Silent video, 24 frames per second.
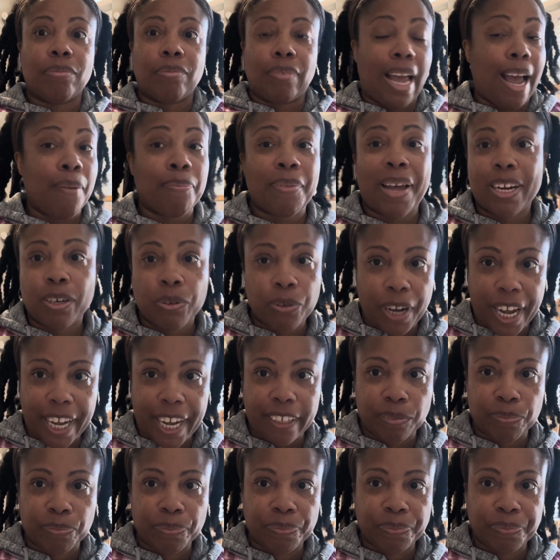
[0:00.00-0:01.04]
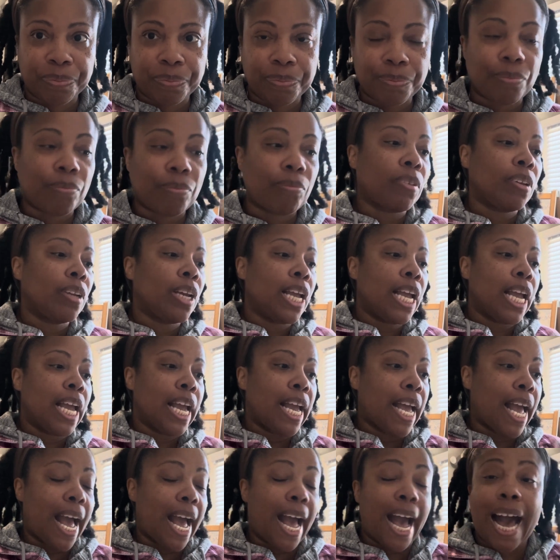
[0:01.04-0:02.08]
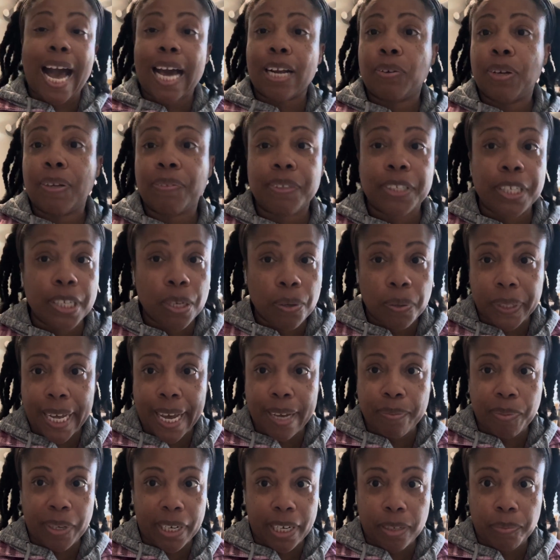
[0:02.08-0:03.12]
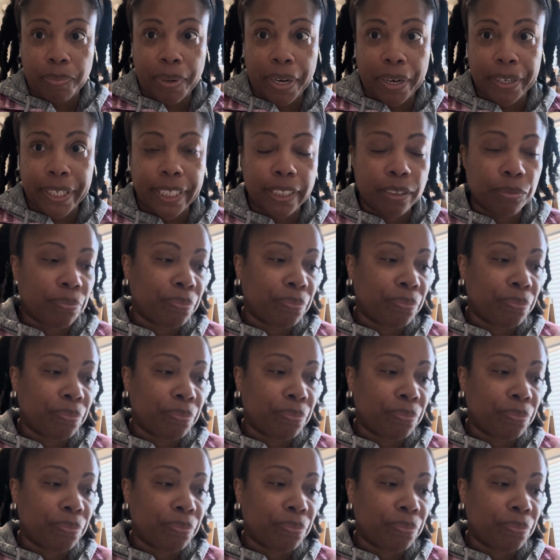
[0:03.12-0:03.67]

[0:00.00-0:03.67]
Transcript: I'm not okay. I don't have to deal with that being unmarried